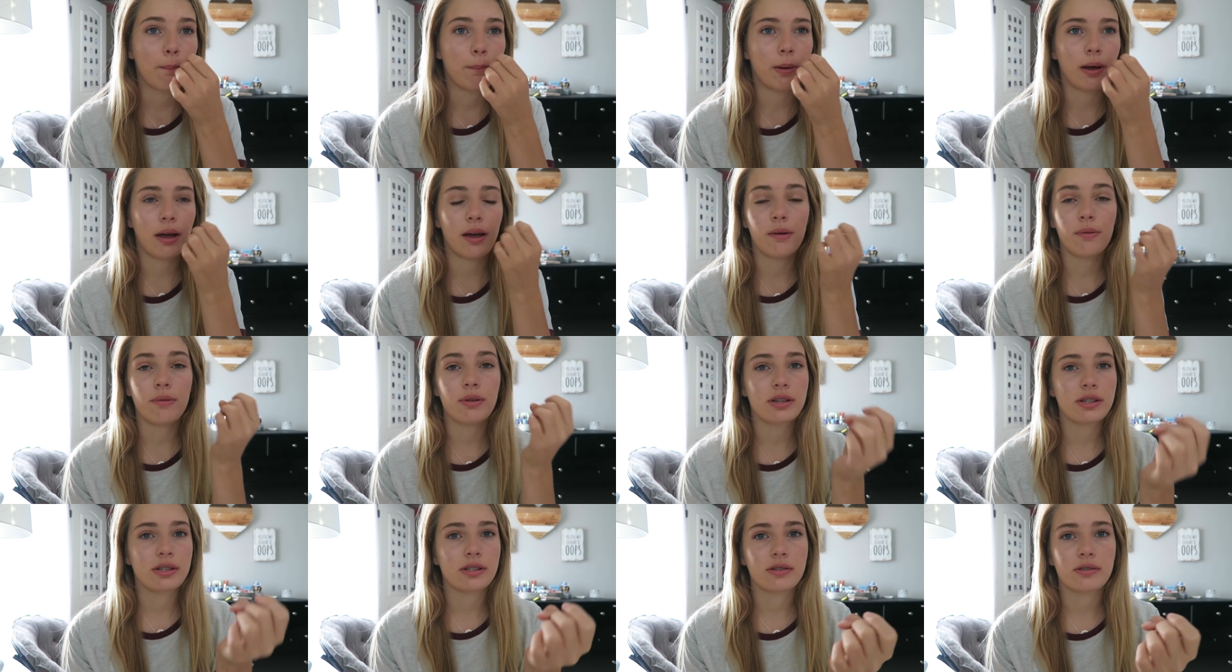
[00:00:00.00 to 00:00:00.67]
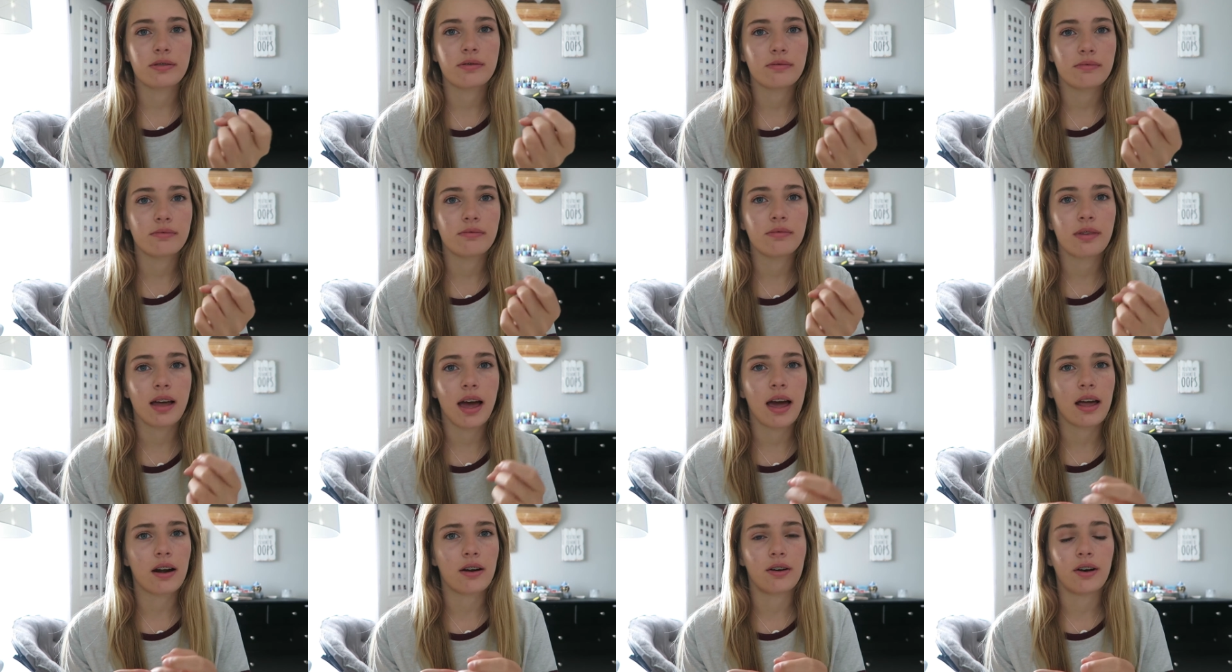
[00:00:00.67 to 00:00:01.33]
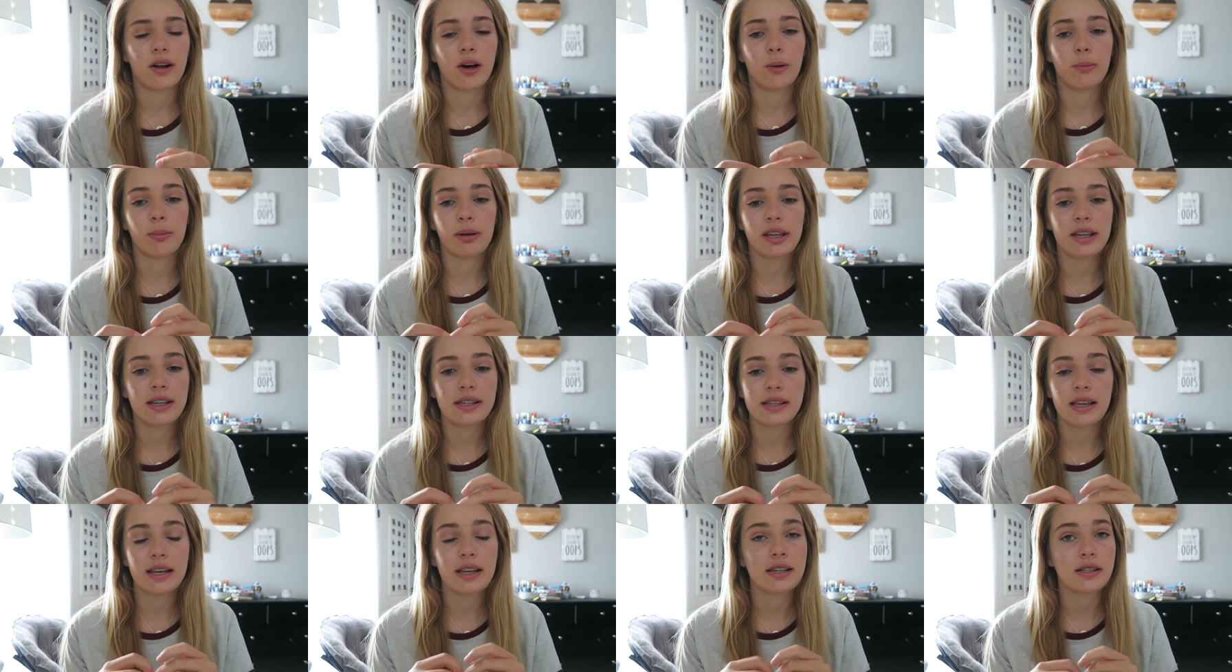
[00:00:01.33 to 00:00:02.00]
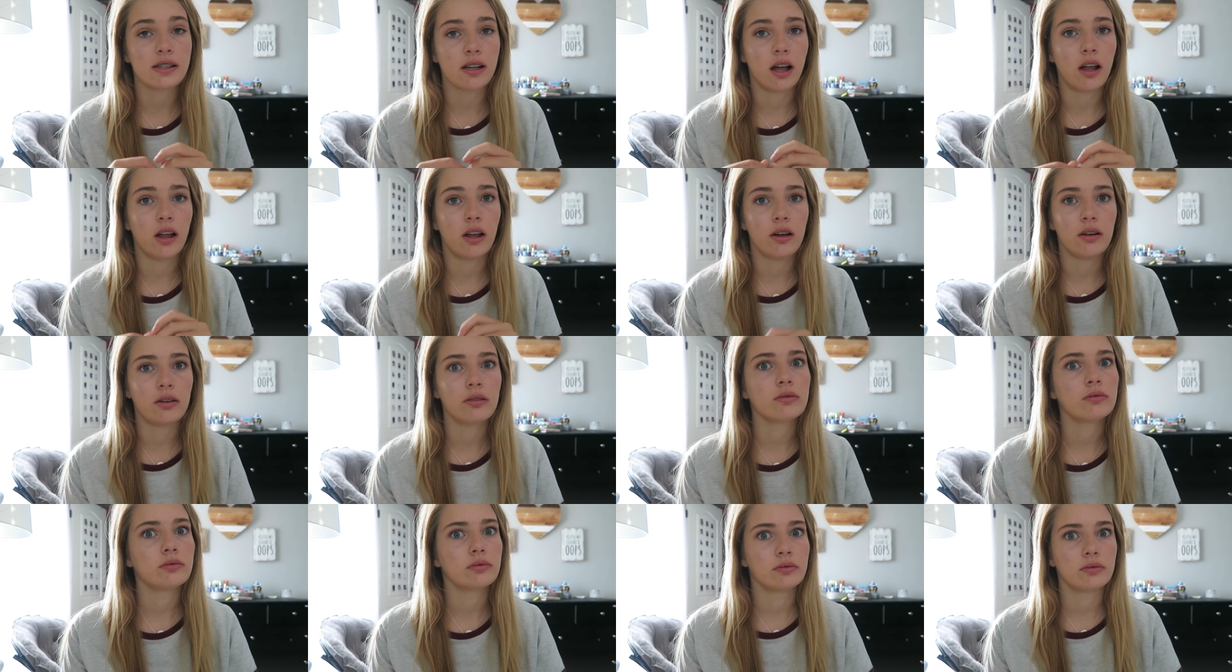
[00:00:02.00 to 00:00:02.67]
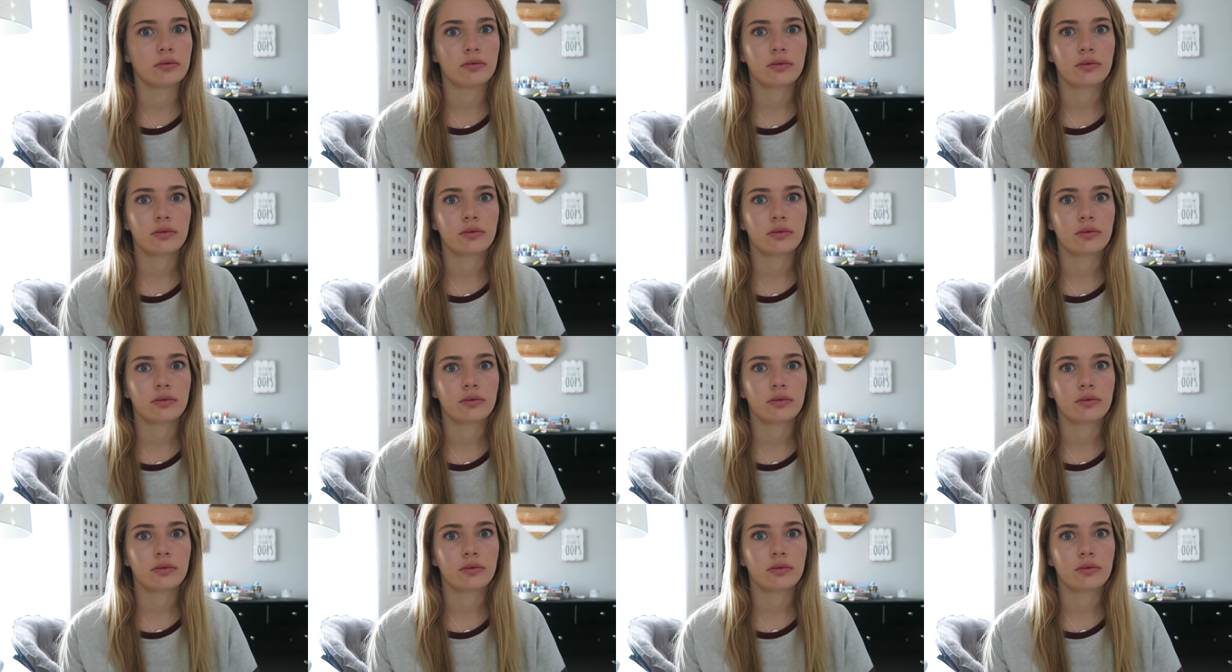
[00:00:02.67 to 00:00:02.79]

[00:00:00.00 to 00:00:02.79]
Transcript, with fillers: but it was i don't know but he said he saw it